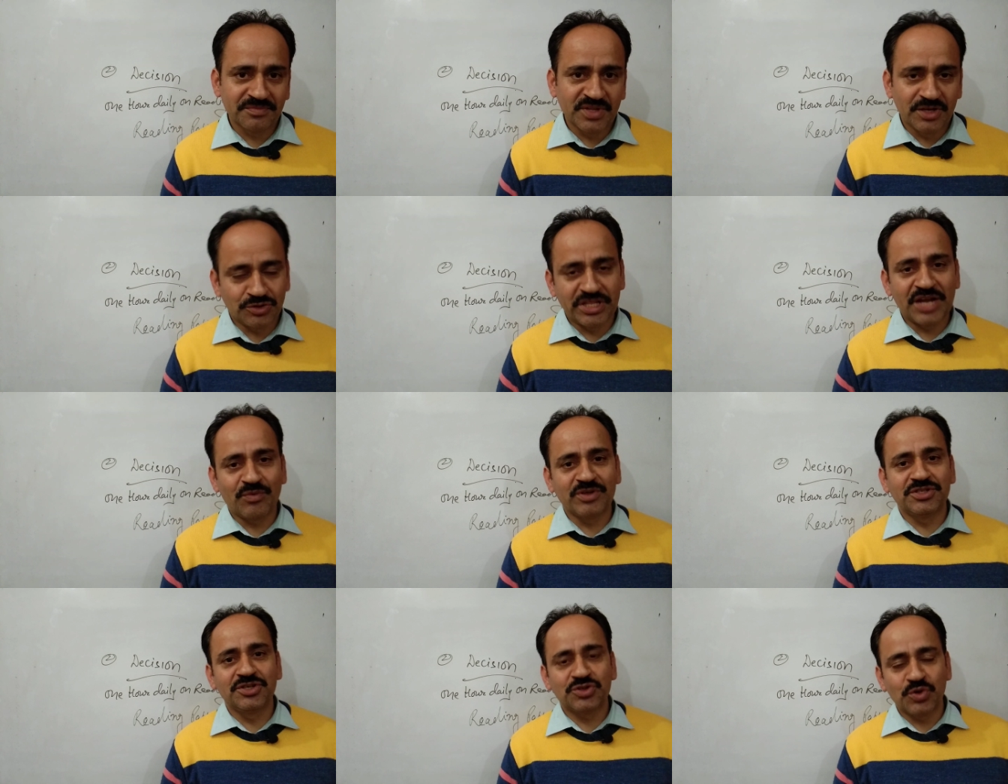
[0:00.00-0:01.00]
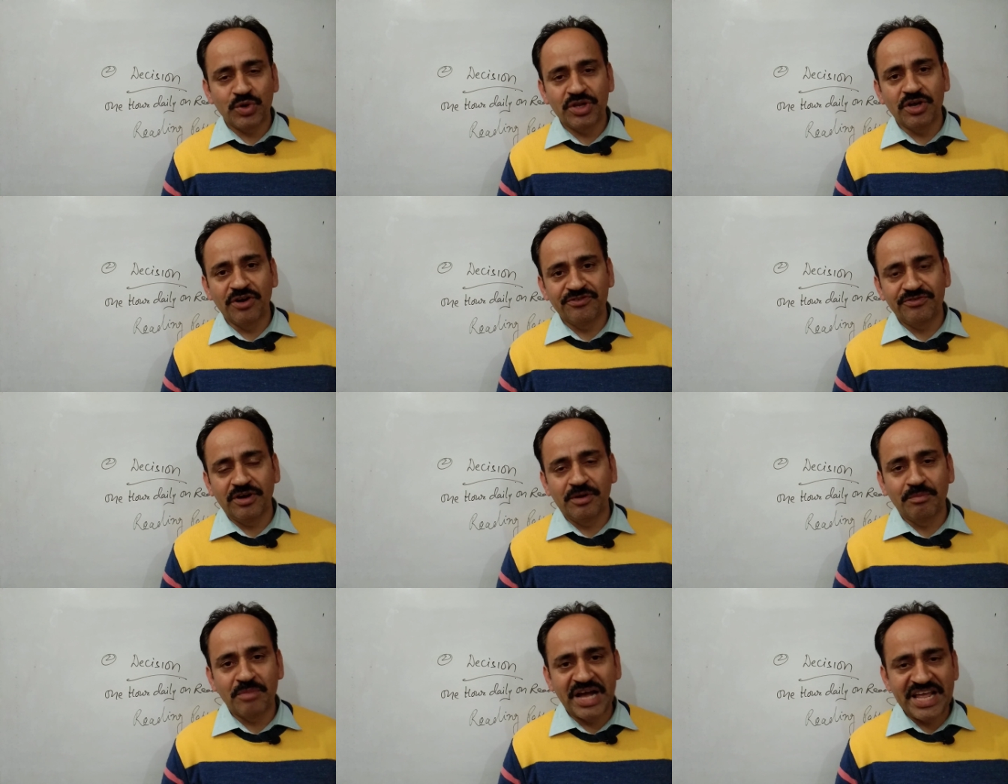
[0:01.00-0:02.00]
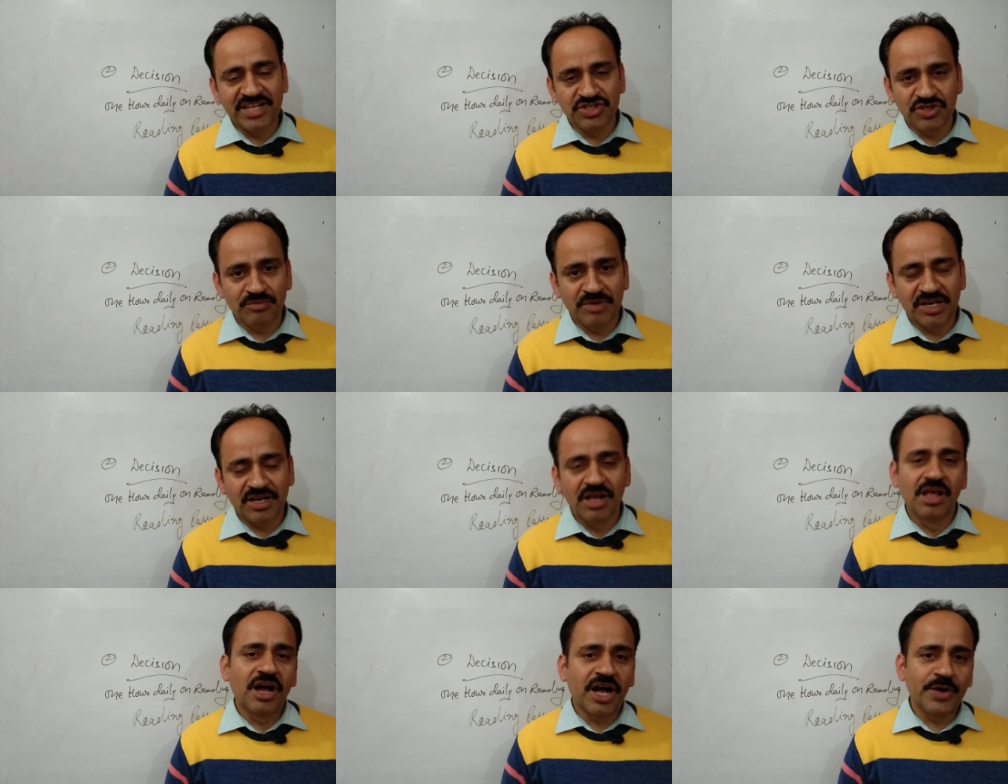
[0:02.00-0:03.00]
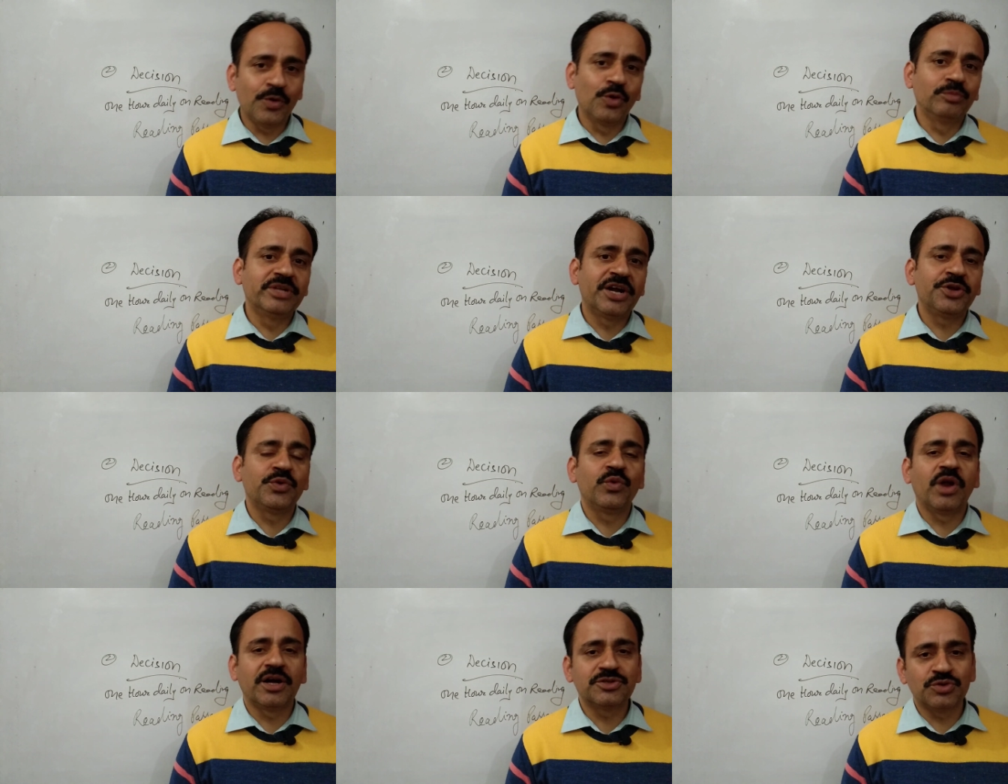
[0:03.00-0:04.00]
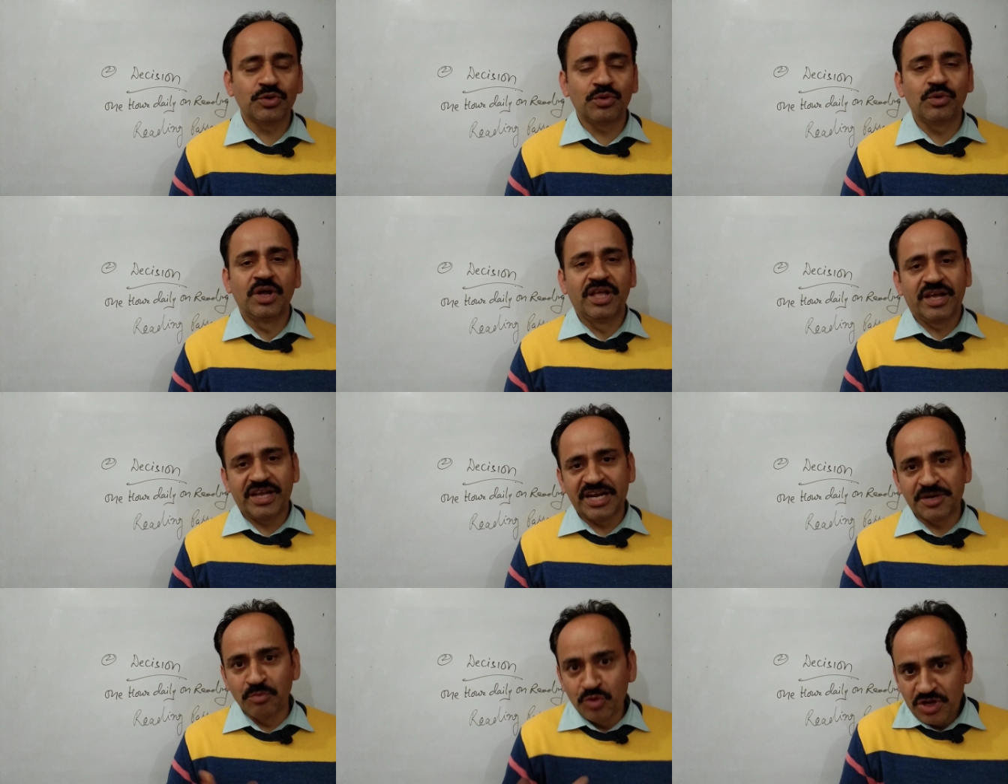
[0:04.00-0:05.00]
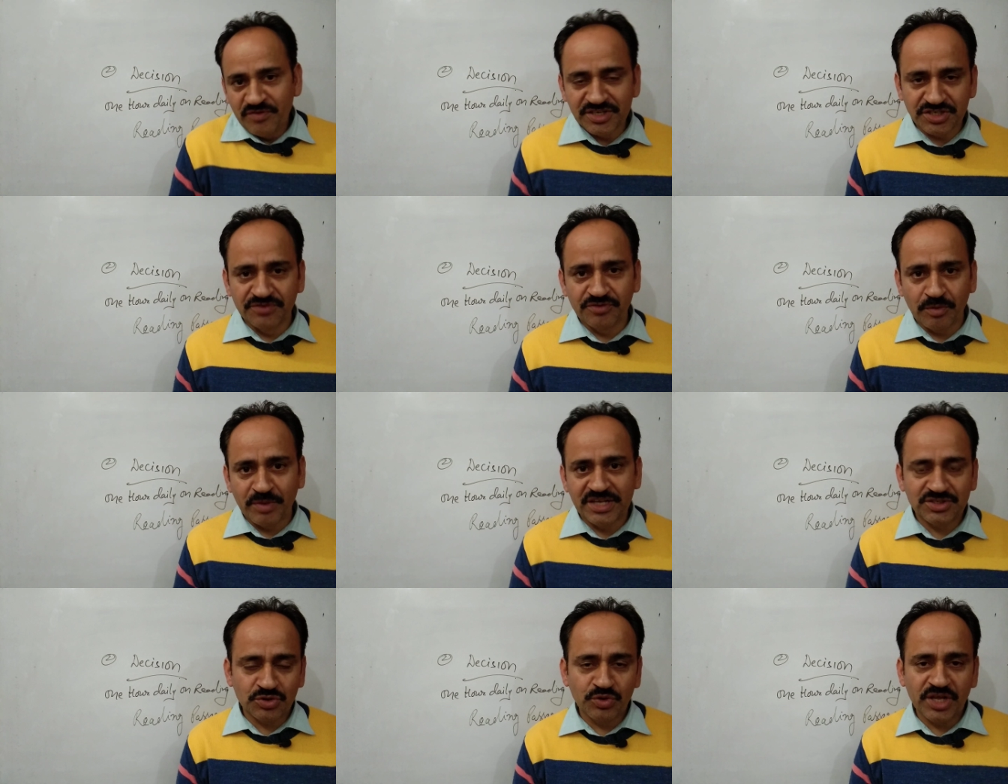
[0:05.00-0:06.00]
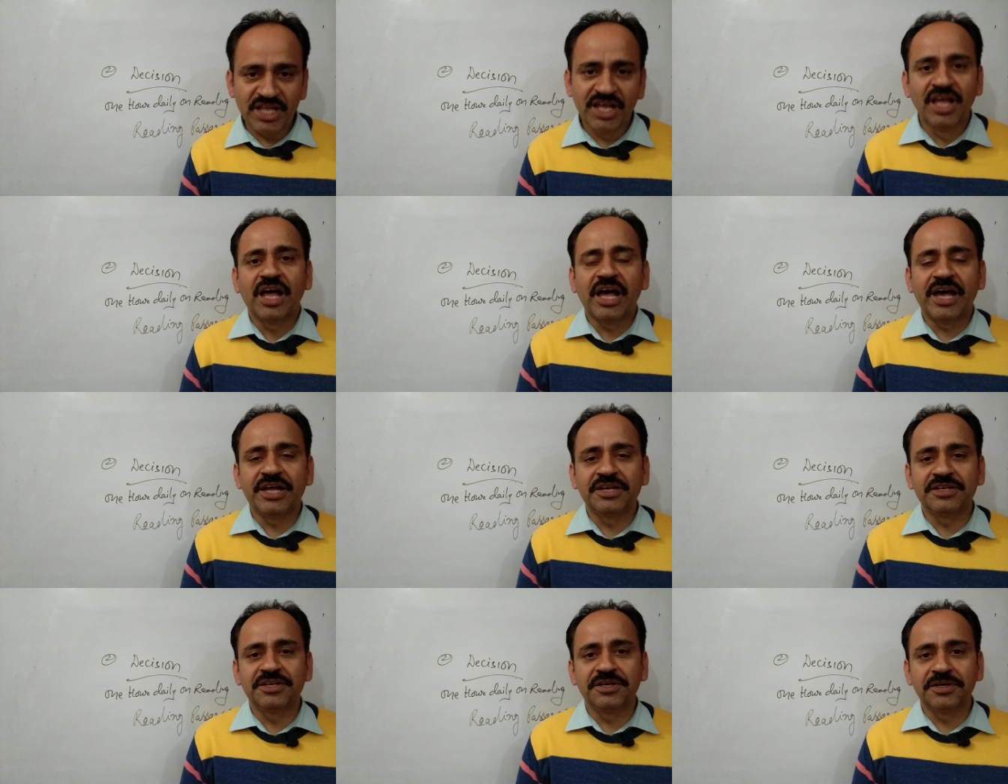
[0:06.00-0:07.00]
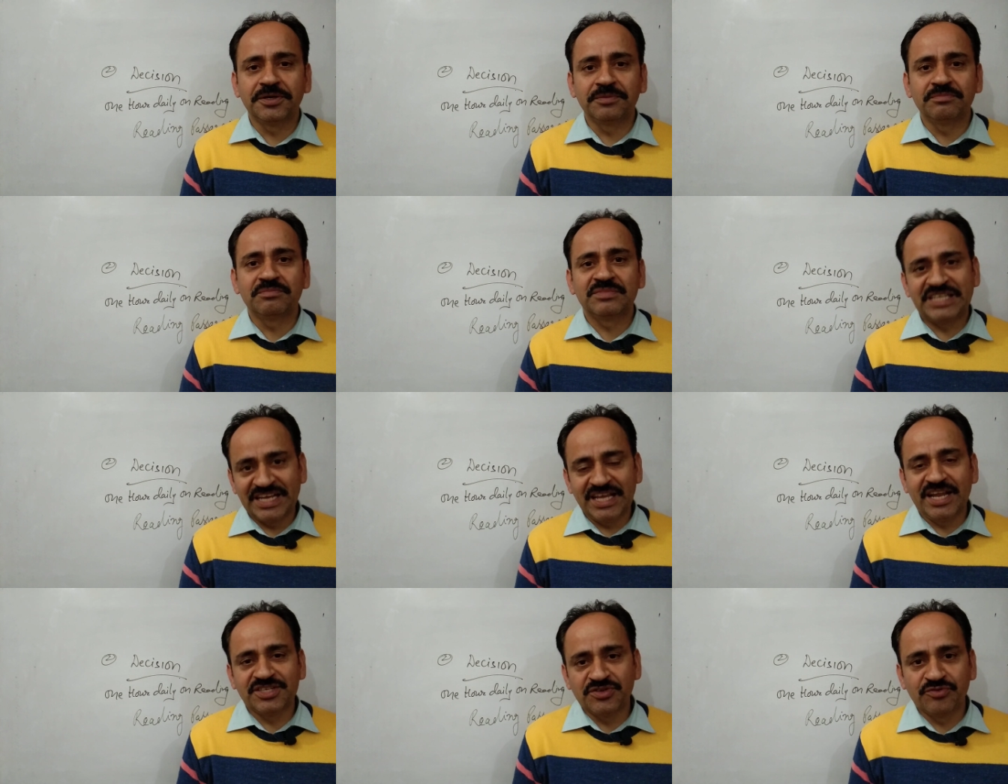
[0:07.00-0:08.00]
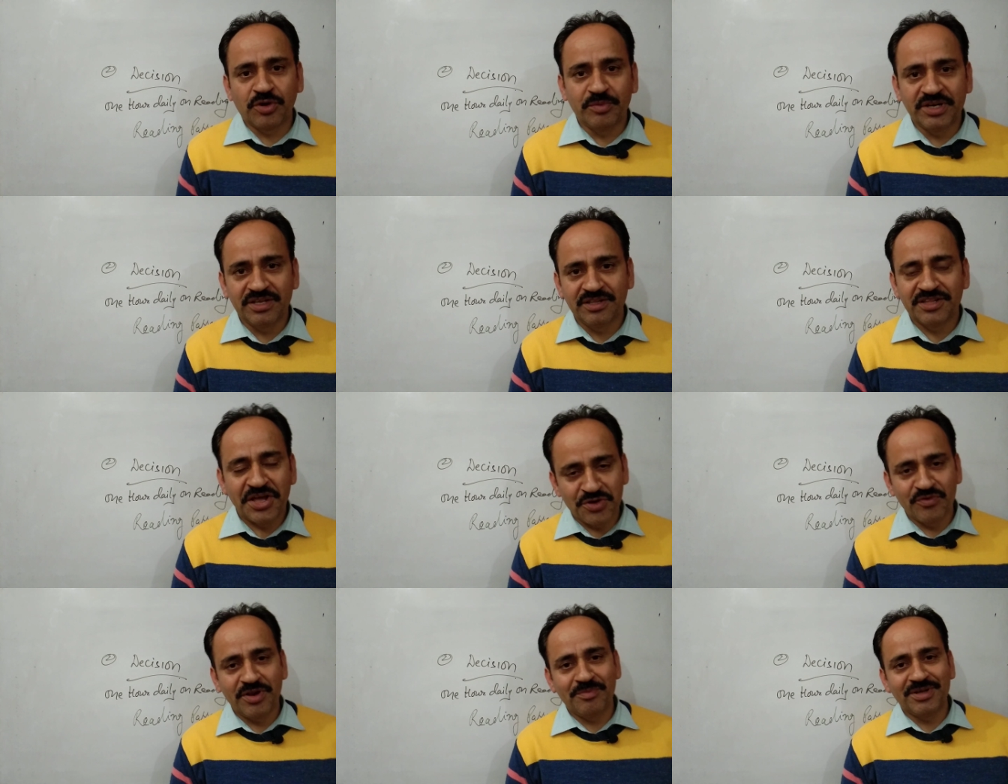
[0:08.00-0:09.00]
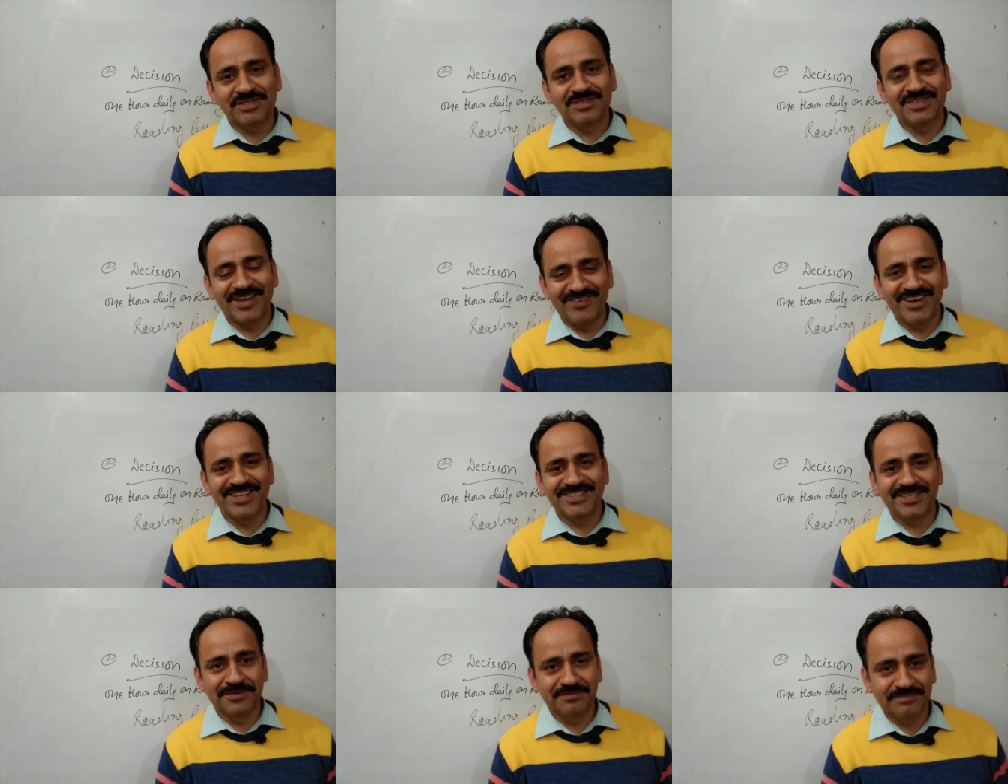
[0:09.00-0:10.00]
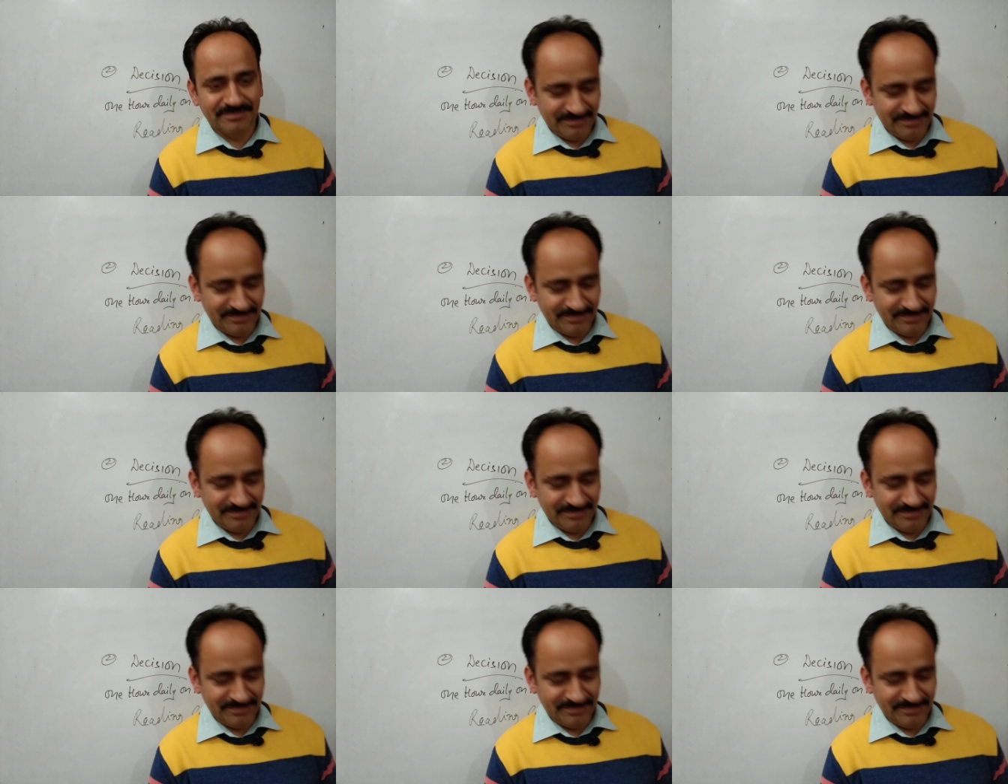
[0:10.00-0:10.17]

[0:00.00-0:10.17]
So that was the story of uh, my achievement. I hope that you will also get motivation from my story and take a lesson from it. Thank you very much. Have a nice day.